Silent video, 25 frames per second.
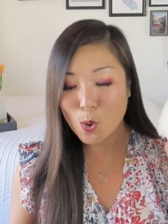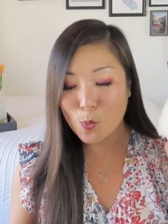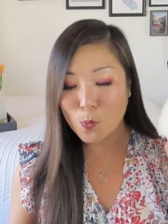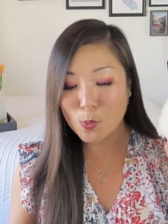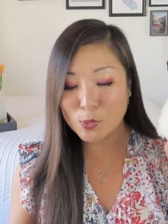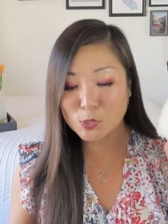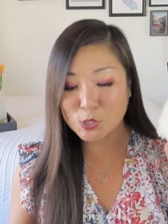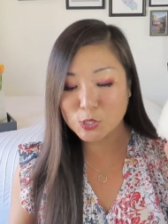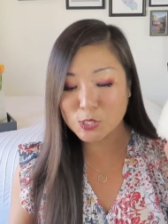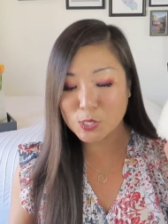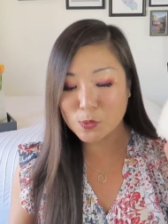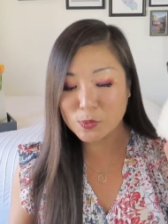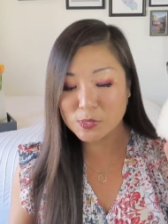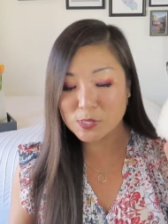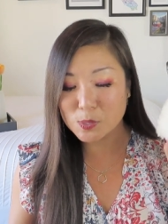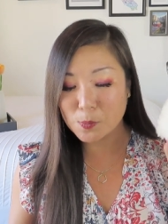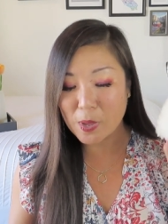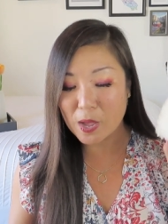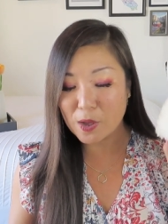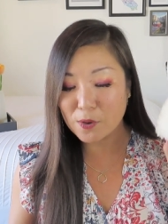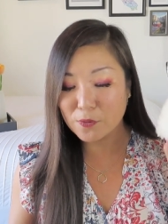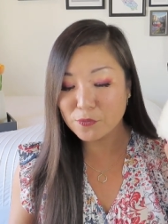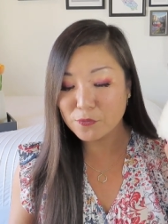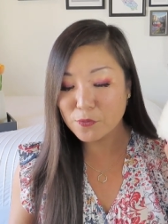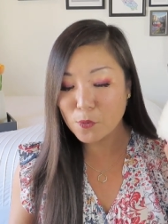When she was
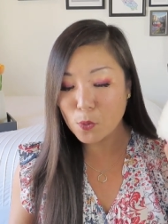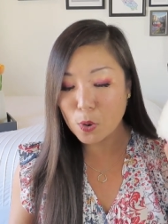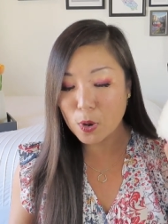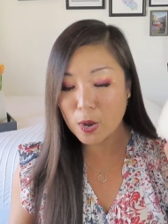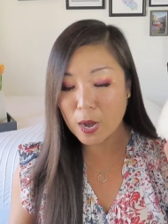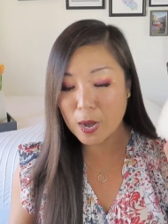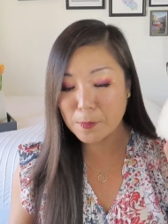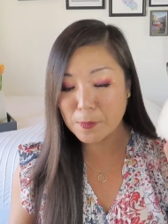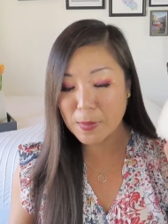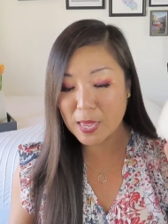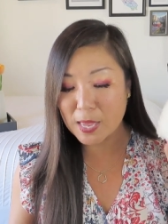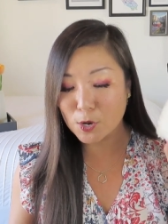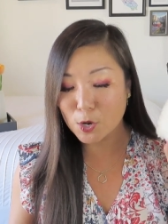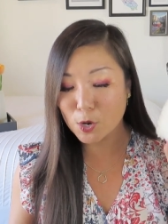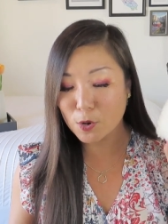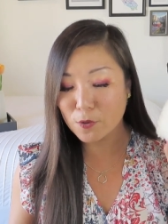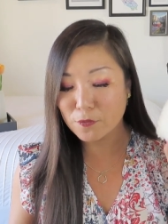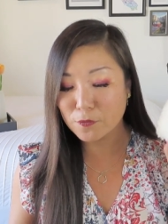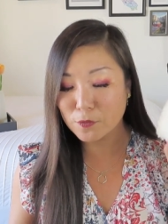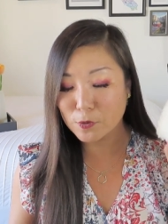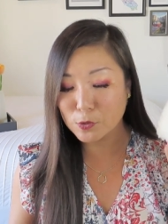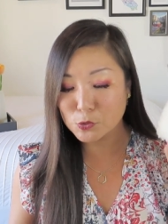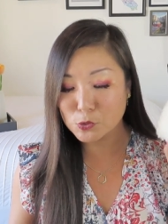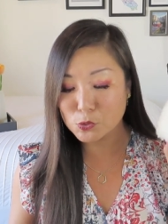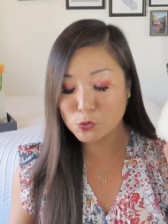about four, I made her
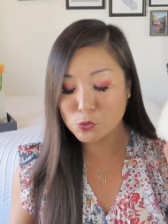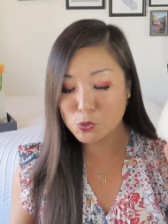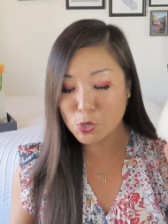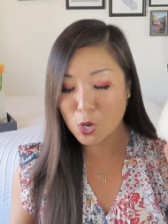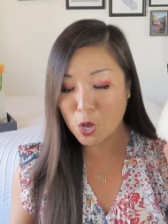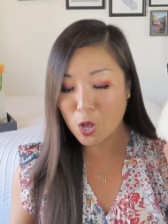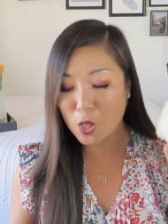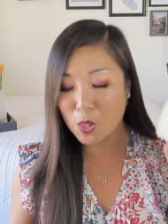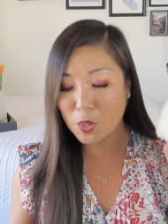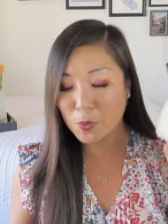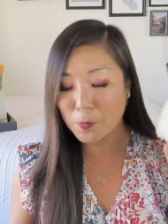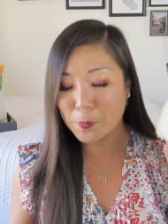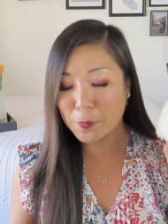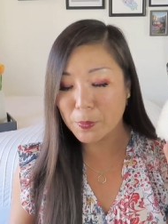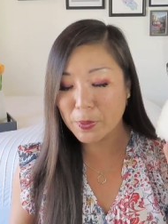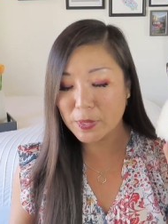first doll,